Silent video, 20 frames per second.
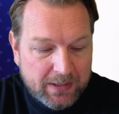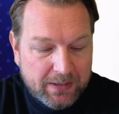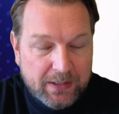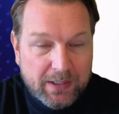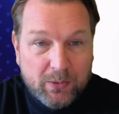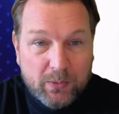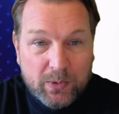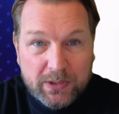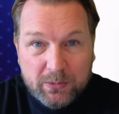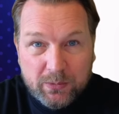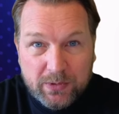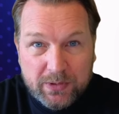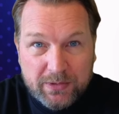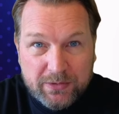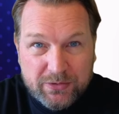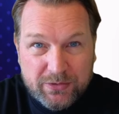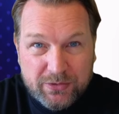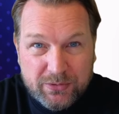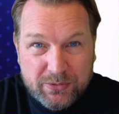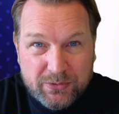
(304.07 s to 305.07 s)
Now, what I
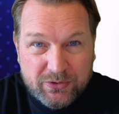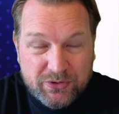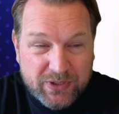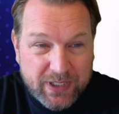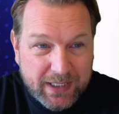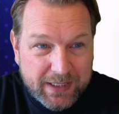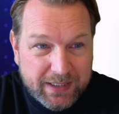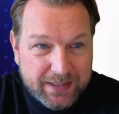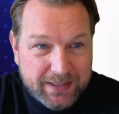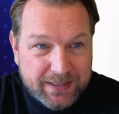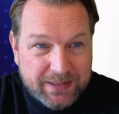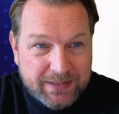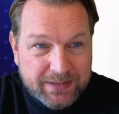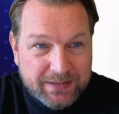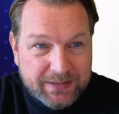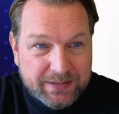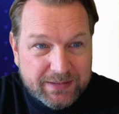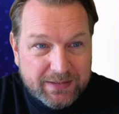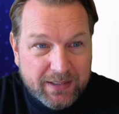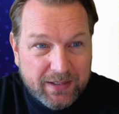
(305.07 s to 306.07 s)
want to check
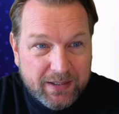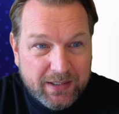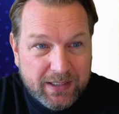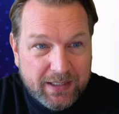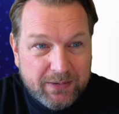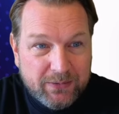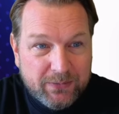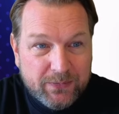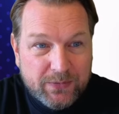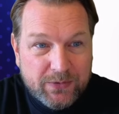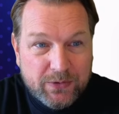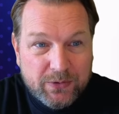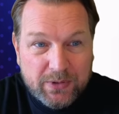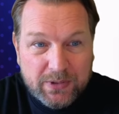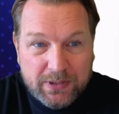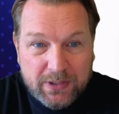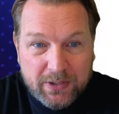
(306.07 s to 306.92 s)
is if you can